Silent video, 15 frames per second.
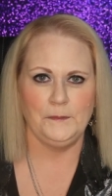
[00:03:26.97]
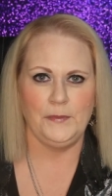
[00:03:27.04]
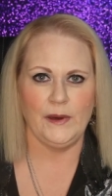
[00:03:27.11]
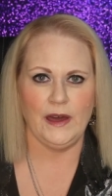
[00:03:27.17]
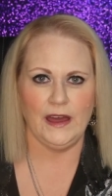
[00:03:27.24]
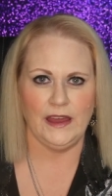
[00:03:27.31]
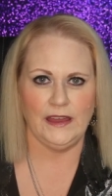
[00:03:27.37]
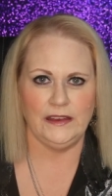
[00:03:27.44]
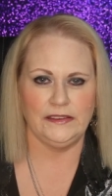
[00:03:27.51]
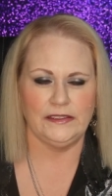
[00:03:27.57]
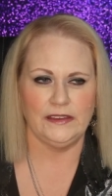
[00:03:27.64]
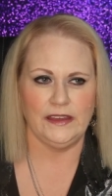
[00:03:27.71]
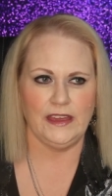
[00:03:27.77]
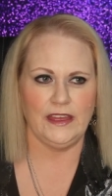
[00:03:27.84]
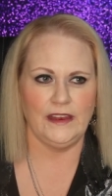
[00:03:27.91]
but
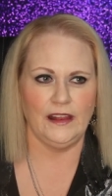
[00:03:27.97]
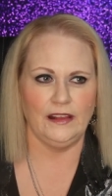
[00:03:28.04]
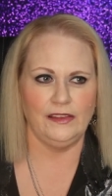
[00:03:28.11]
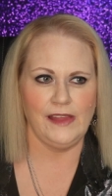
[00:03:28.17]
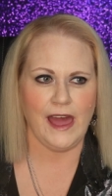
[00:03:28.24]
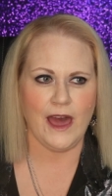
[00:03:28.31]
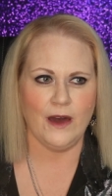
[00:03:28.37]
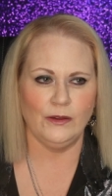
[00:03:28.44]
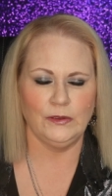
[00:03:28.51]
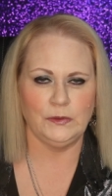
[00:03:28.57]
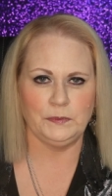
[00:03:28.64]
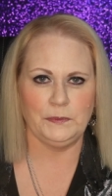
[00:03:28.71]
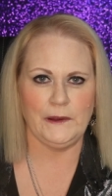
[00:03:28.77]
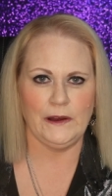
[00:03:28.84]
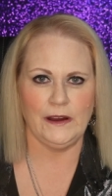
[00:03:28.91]
it allows
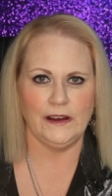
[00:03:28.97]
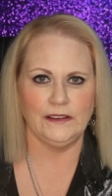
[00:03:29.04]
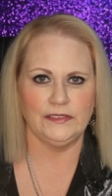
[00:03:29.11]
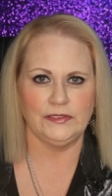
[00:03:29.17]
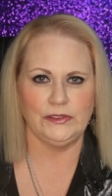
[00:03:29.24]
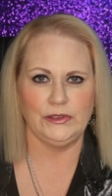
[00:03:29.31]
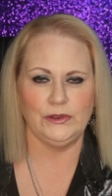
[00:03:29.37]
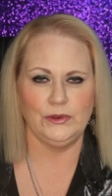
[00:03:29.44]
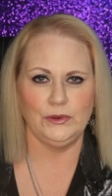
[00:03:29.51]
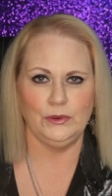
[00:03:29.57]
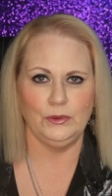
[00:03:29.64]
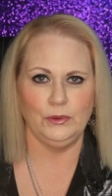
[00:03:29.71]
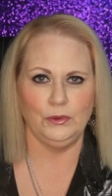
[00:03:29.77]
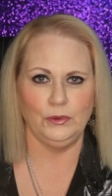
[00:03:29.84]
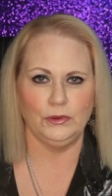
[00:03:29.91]
spirits
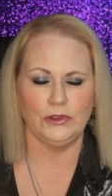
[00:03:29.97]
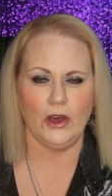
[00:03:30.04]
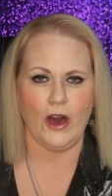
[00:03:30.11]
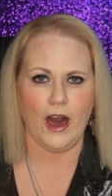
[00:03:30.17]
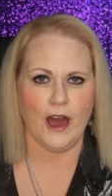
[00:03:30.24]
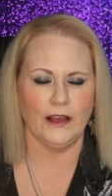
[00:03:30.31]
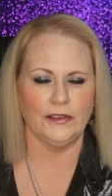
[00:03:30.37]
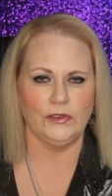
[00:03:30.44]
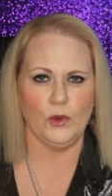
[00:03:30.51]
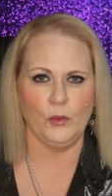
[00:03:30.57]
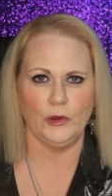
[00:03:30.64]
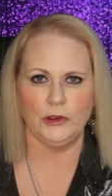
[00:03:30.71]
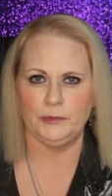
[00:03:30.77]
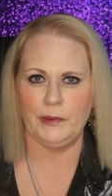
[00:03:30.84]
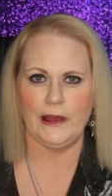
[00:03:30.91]
to talk so
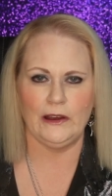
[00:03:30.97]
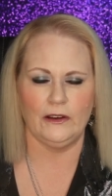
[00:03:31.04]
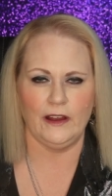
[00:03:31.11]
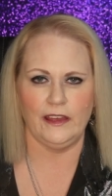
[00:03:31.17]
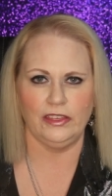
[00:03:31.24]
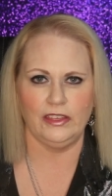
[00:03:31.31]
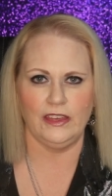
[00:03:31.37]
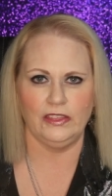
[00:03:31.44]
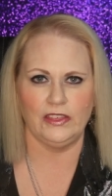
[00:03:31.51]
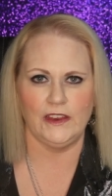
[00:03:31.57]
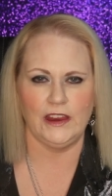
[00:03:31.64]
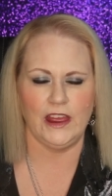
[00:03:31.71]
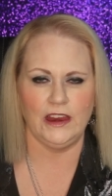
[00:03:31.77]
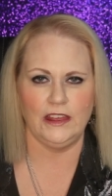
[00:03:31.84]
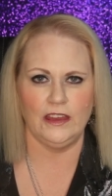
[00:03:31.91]
much better, I think,
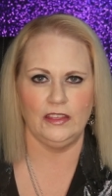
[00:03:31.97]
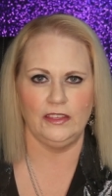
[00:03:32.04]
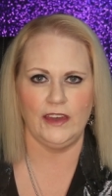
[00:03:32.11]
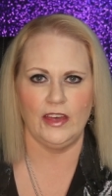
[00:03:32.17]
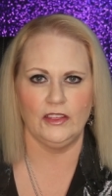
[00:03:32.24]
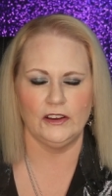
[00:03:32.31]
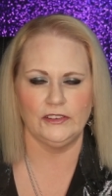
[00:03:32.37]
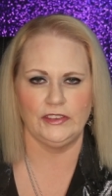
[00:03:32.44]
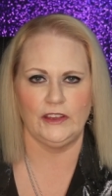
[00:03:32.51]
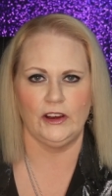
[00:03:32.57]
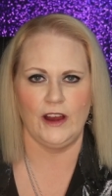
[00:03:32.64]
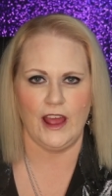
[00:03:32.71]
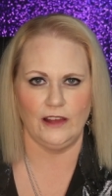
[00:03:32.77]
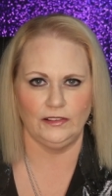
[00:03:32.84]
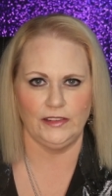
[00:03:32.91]
than any of the others that
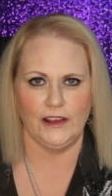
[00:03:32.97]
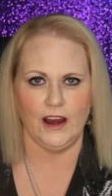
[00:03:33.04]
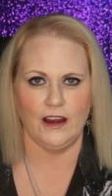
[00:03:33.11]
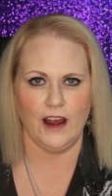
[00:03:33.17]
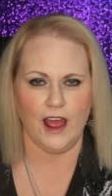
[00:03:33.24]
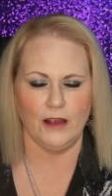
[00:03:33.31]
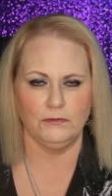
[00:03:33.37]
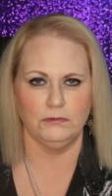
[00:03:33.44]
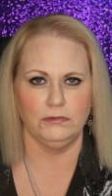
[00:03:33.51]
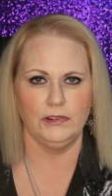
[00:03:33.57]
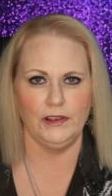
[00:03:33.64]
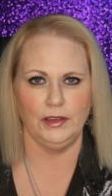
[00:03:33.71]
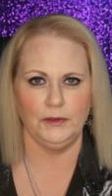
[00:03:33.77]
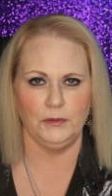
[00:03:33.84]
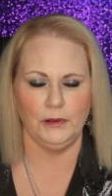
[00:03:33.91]
are out there. I
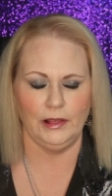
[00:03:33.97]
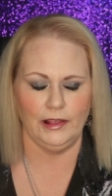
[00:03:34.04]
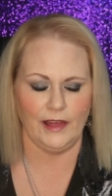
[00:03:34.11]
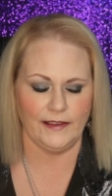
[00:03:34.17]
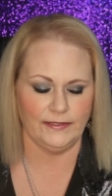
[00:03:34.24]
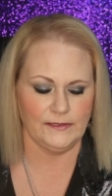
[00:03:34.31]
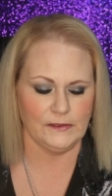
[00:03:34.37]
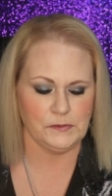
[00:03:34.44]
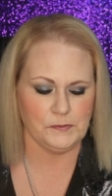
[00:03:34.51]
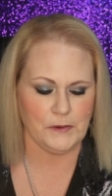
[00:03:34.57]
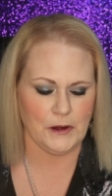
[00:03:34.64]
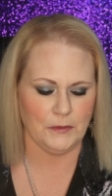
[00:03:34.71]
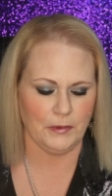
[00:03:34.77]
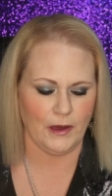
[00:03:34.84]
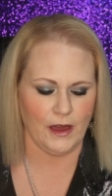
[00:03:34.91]
really, really like the
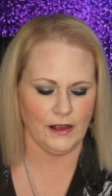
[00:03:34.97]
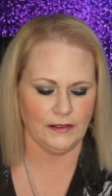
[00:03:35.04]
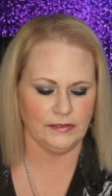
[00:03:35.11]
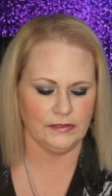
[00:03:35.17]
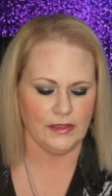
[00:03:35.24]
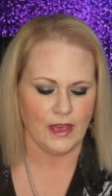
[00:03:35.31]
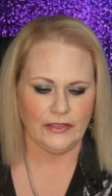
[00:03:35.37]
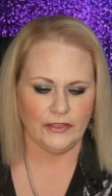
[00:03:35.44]
spirit box.